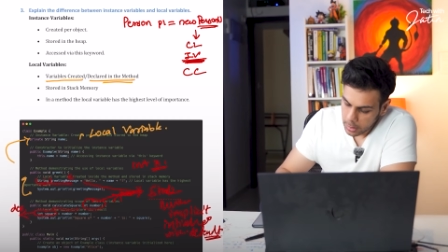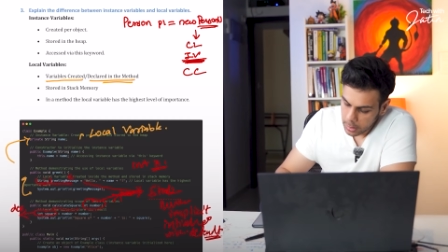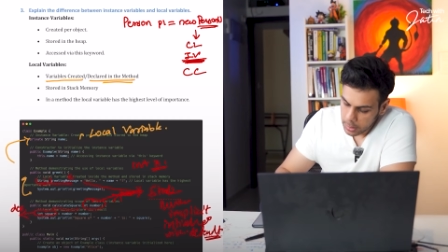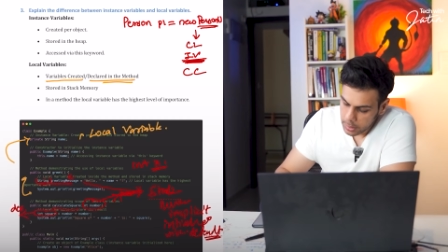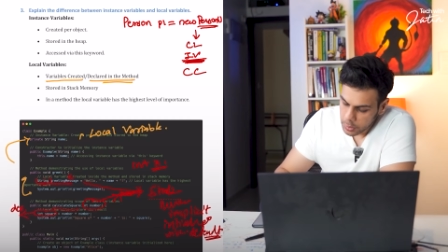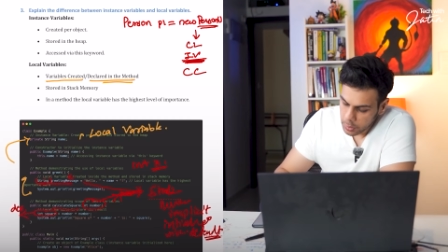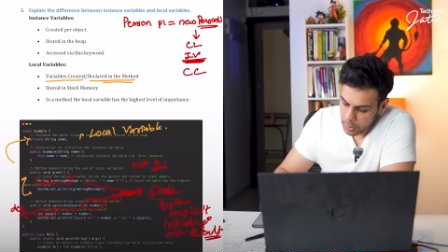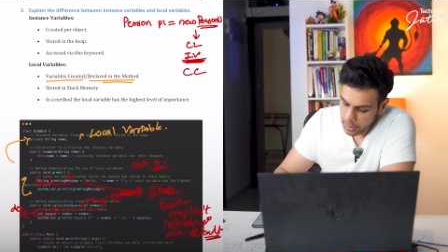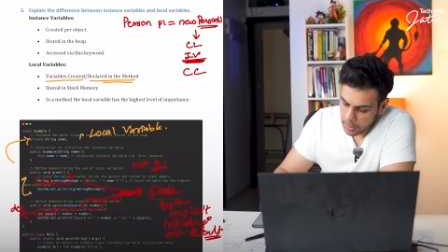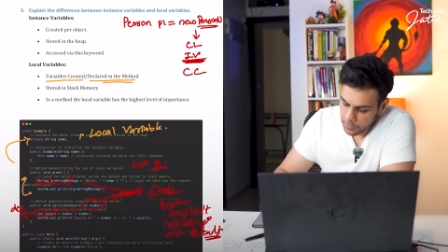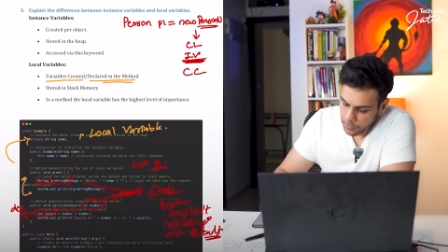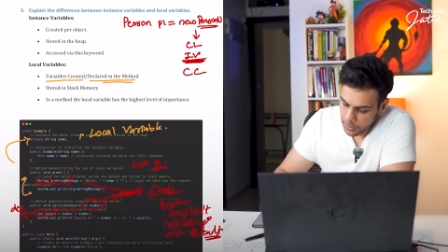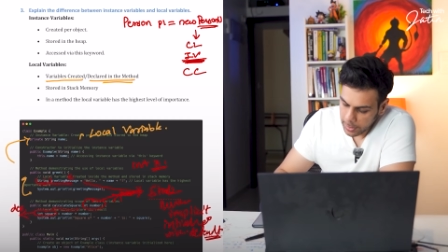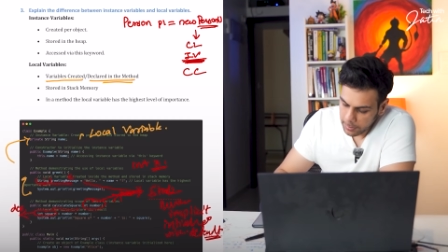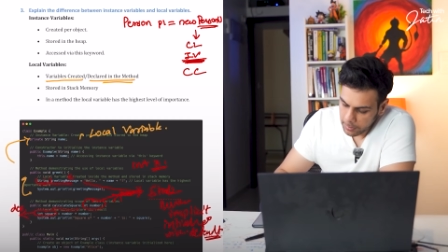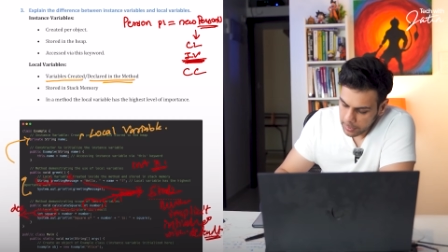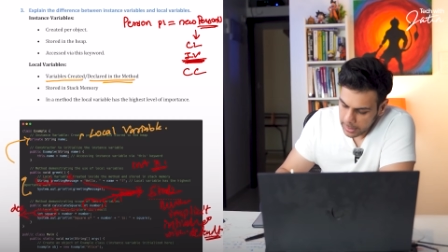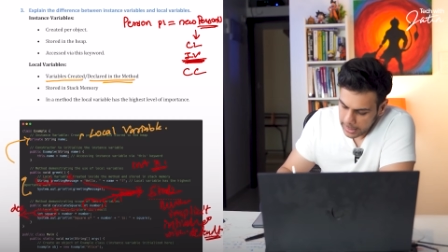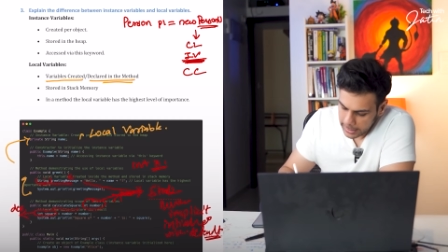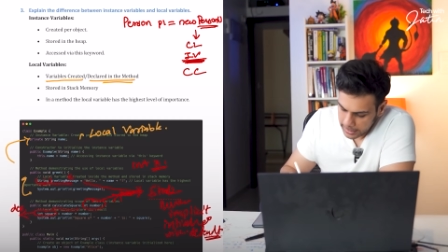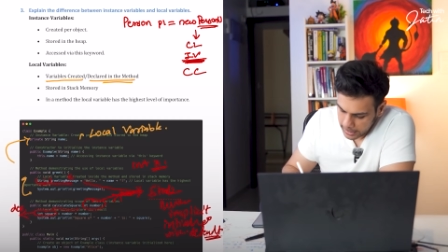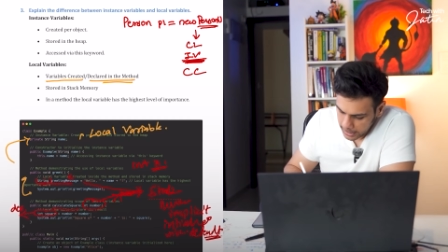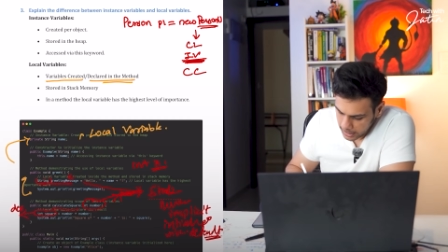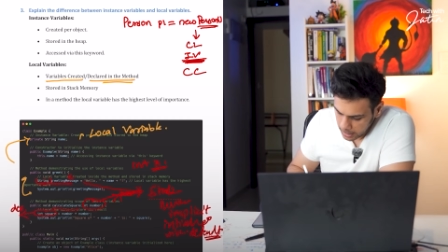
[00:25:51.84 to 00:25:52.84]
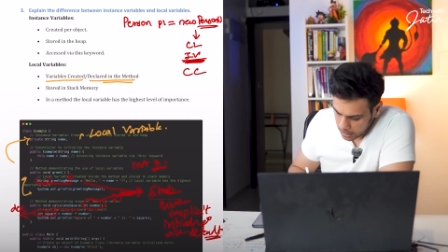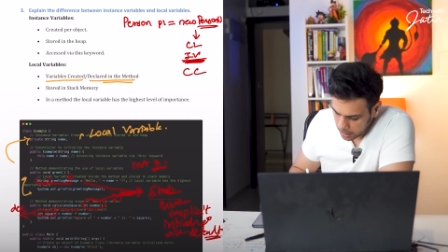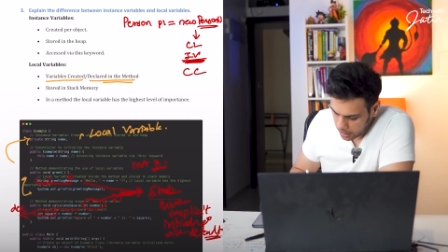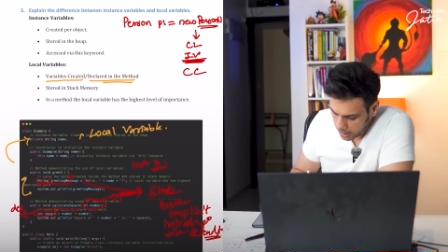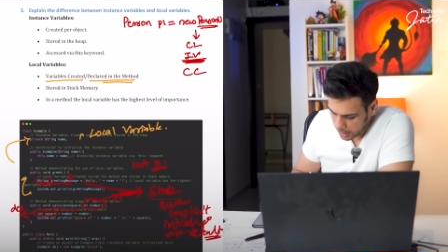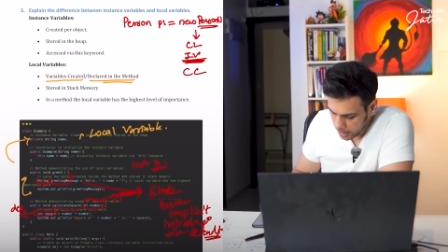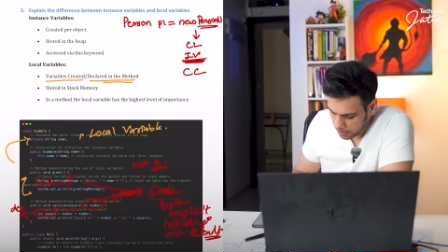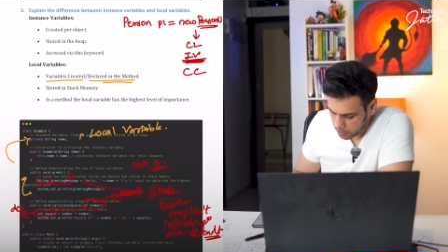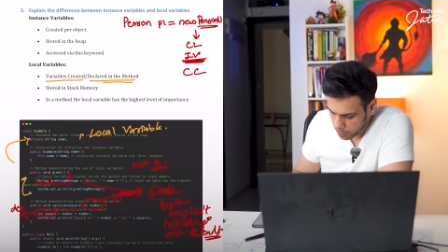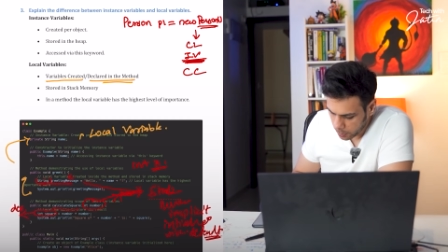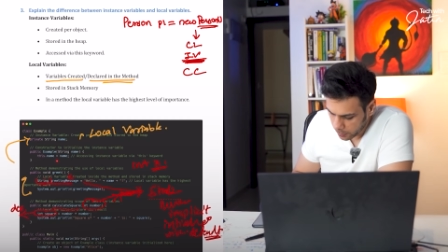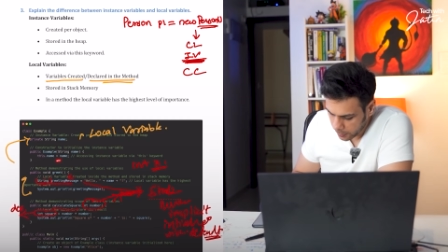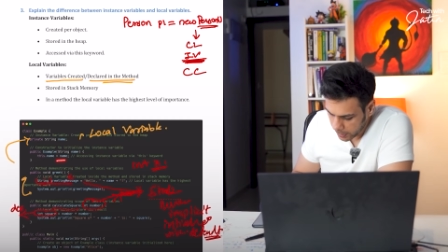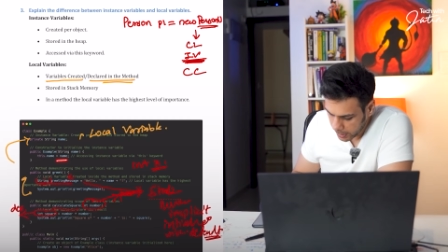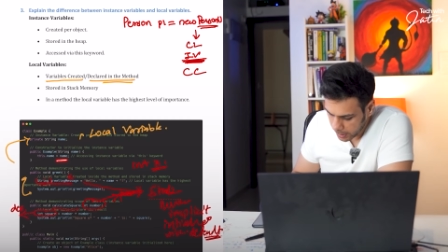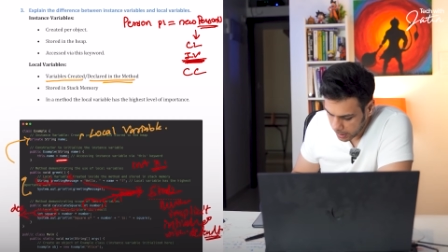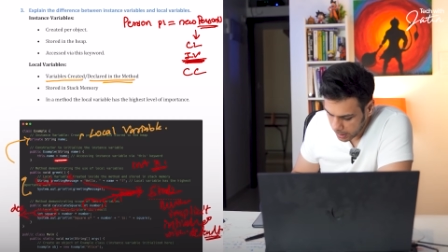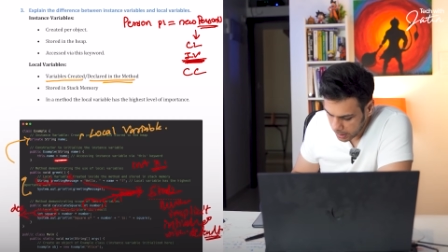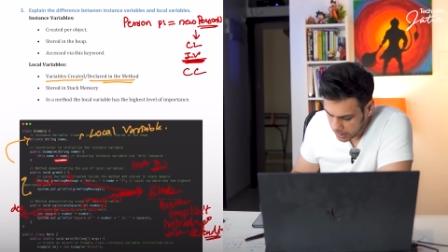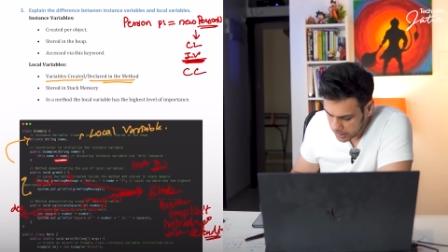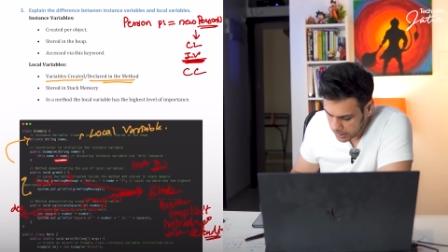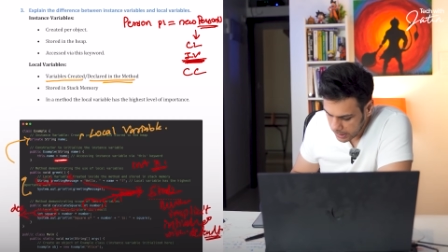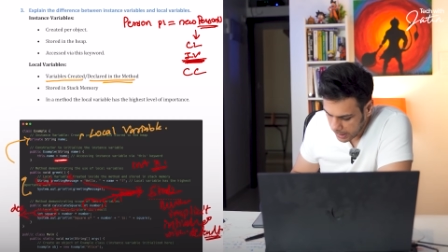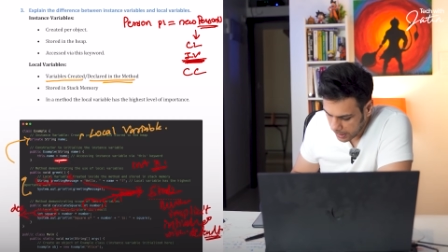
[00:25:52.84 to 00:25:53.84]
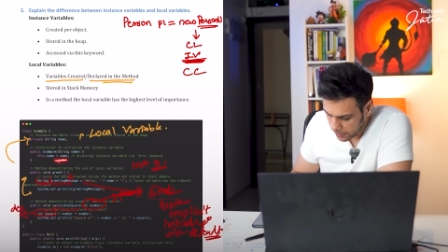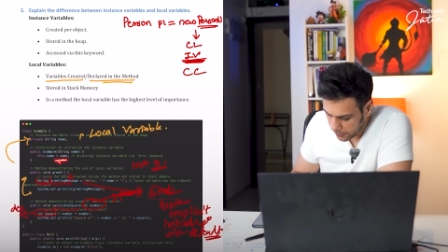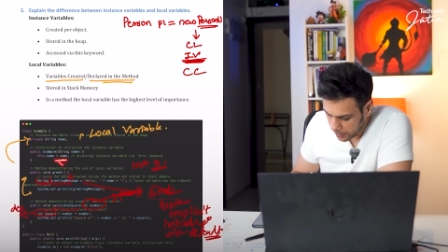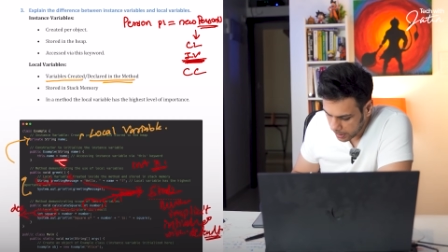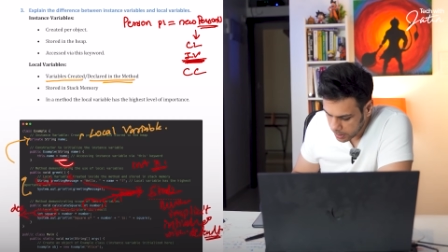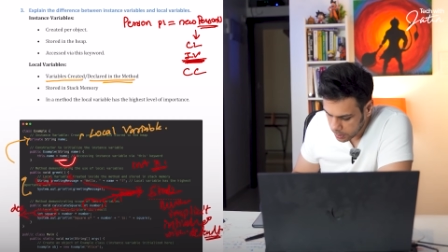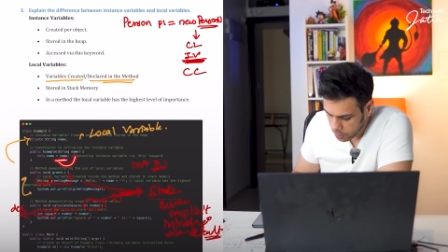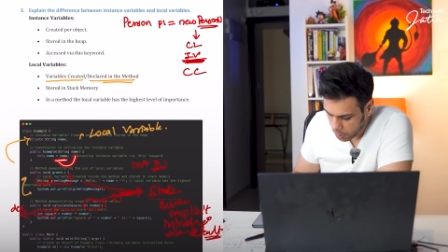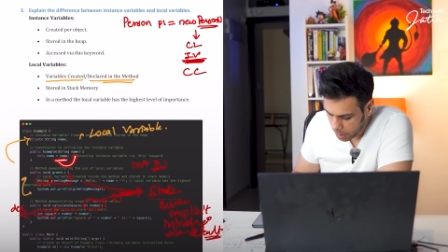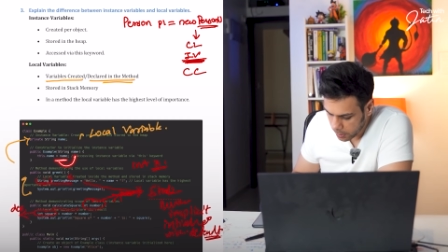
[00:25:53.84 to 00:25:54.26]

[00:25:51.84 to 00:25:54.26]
So if I'm writing name over here, Java is